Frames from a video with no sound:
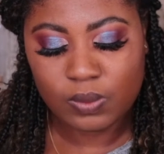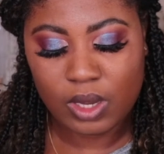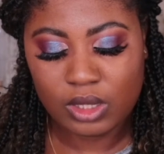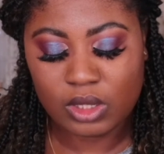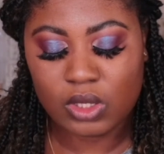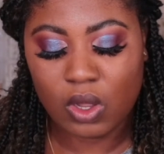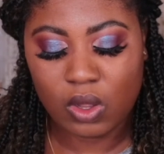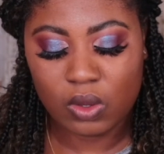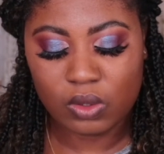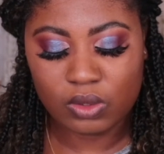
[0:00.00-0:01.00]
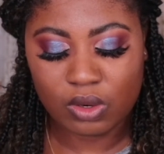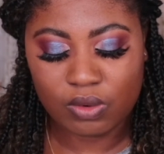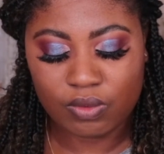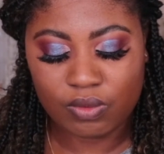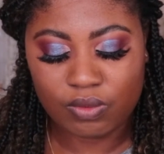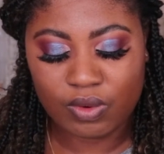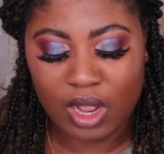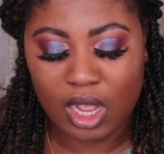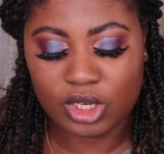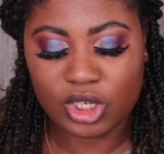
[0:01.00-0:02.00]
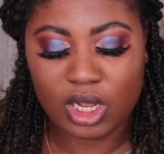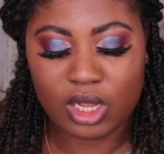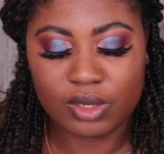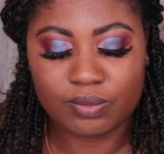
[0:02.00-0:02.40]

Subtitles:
one is called Raja.